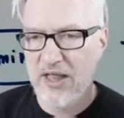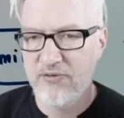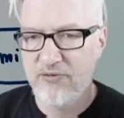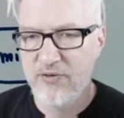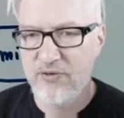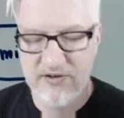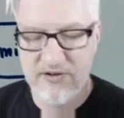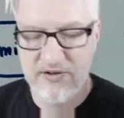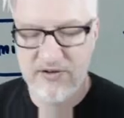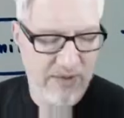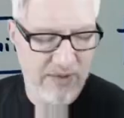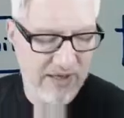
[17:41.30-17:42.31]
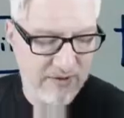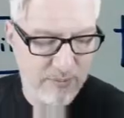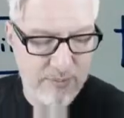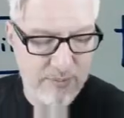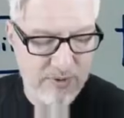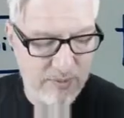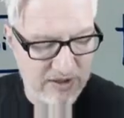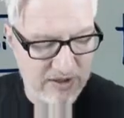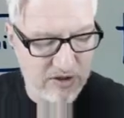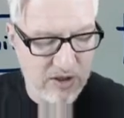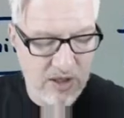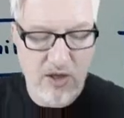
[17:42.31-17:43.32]
for some other people, but
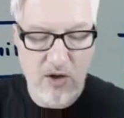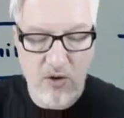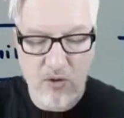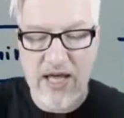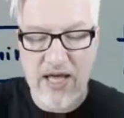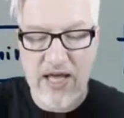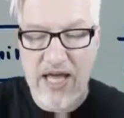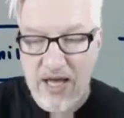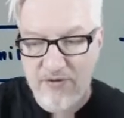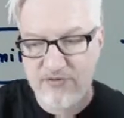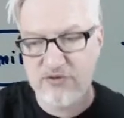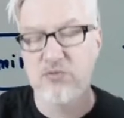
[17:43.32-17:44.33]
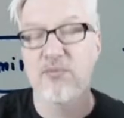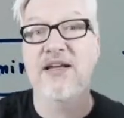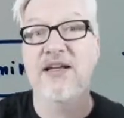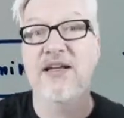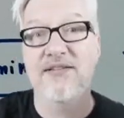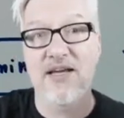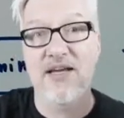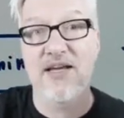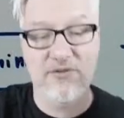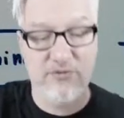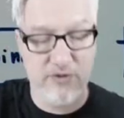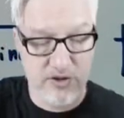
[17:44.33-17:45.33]
it only have to make
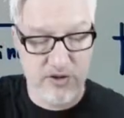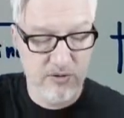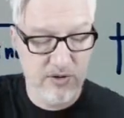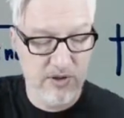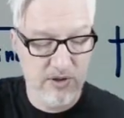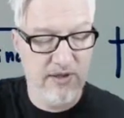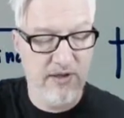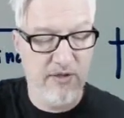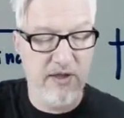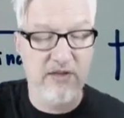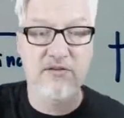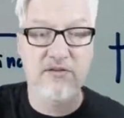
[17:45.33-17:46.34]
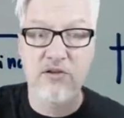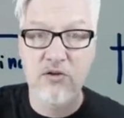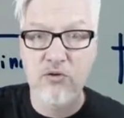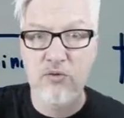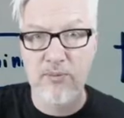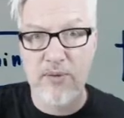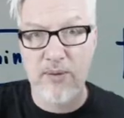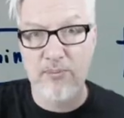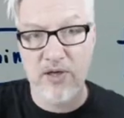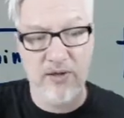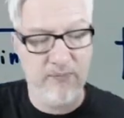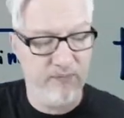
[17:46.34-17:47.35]
sense for you, things you
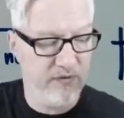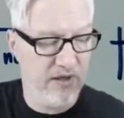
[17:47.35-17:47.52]
remember,